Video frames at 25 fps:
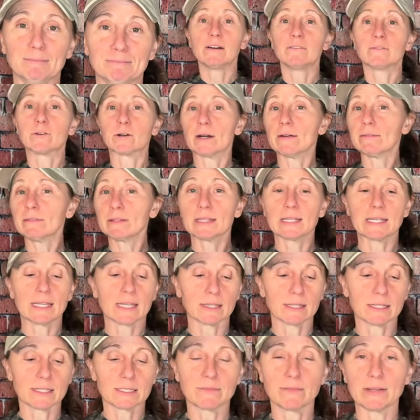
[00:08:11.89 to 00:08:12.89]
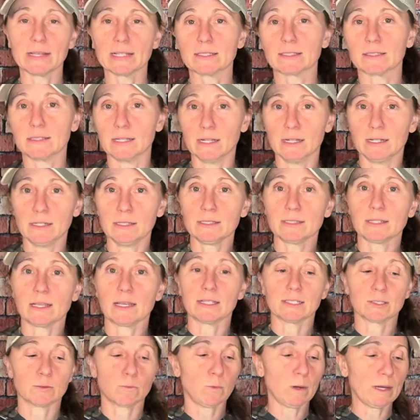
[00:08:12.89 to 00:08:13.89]
For everything this vest does,
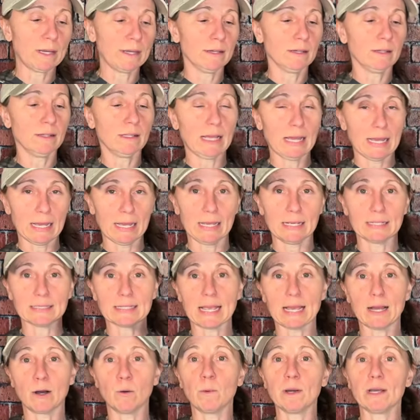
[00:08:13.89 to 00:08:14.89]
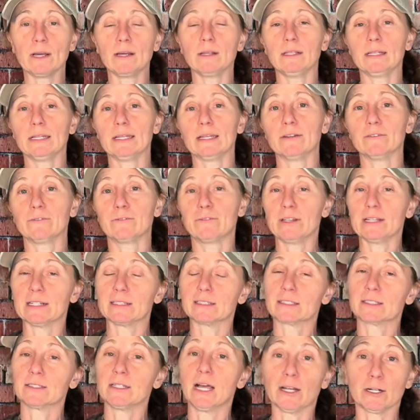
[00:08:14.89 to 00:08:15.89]
as well as how well it
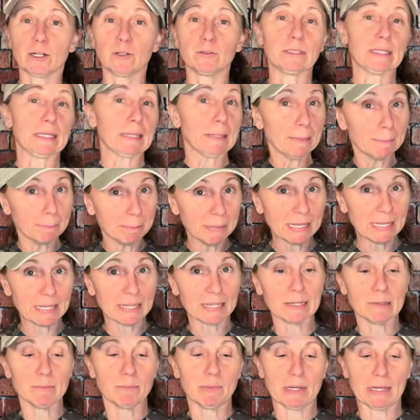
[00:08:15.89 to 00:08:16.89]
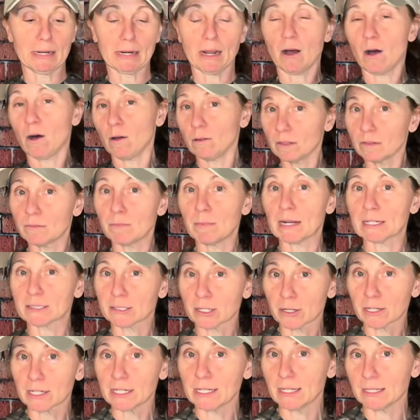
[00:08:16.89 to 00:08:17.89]
fits not only me, but all of my
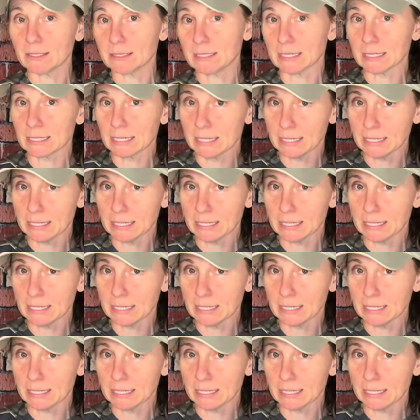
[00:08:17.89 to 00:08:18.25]
turkey hunting